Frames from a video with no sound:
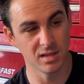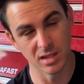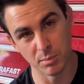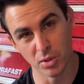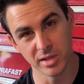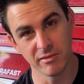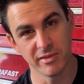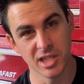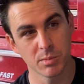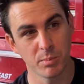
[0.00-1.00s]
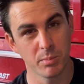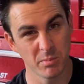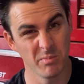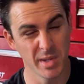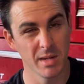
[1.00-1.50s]
the pulley finished
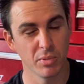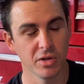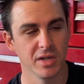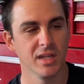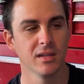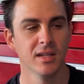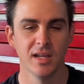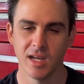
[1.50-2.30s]
being put on here,